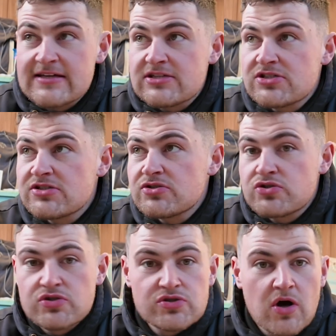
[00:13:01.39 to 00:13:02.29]
It's
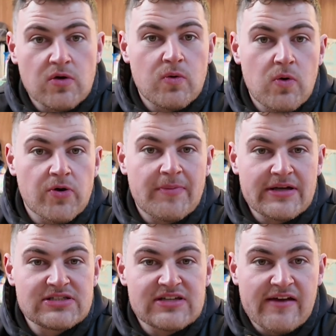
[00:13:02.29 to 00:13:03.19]
just gone
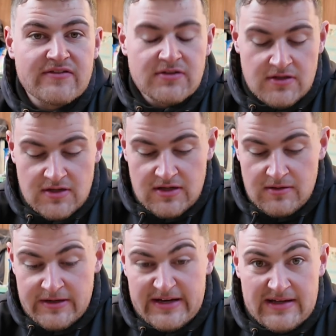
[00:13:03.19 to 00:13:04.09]
7:15.
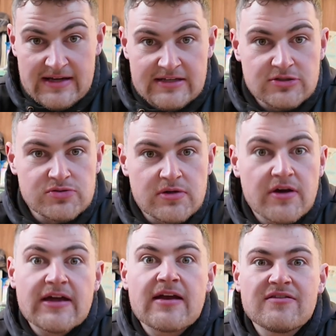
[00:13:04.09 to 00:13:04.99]
In early because we've got
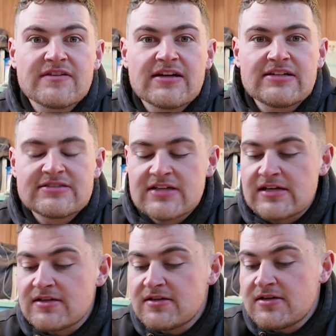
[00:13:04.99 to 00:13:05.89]
to get off early today.
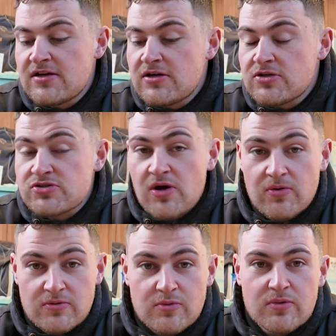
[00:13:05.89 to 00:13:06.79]

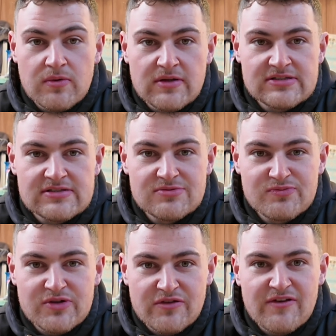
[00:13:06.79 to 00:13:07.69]
So
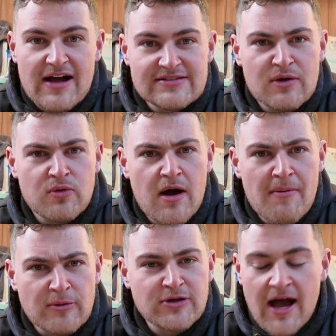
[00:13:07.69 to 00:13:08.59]
you'll find out
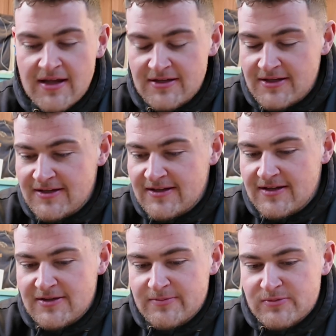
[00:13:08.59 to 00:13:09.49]
about that,
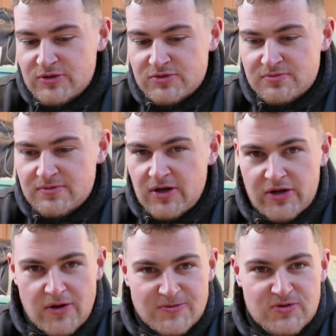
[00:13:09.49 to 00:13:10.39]
because we've got to
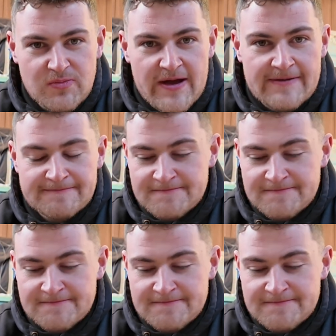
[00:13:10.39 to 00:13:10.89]
go somewhere.